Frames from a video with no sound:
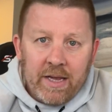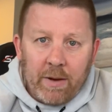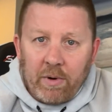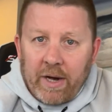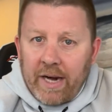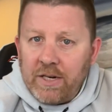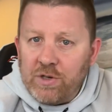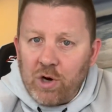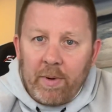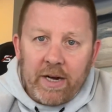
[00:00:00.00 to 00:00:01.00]
They were getting
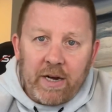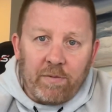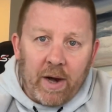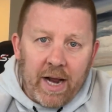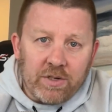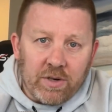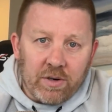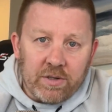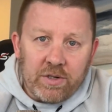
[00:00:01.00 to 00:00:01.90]
so many different answers,